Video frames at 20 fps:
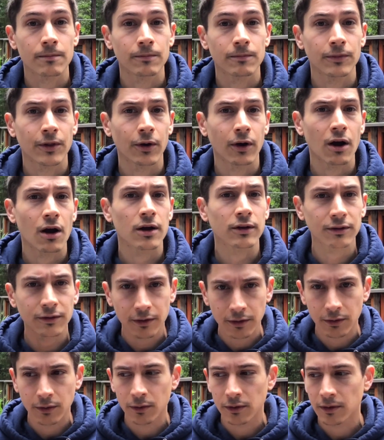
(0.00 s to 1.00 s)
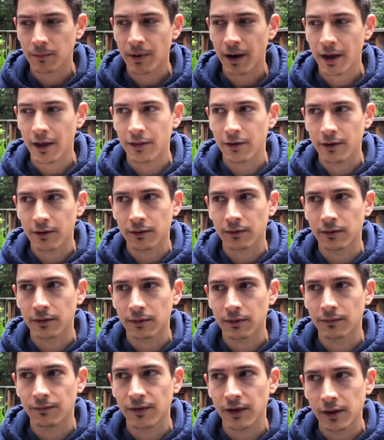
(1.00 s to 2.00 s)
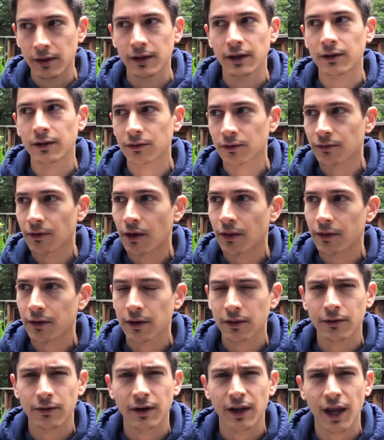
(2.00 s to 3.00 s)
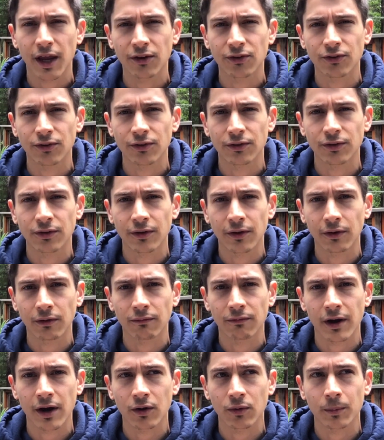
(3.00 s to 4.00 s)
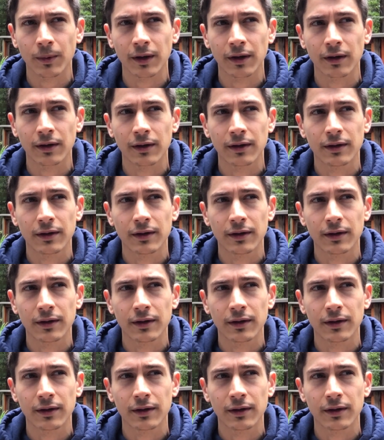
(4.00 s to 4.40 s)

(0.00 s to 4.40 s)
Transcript: They're constituted by their feelings of all the other occasions in their environment,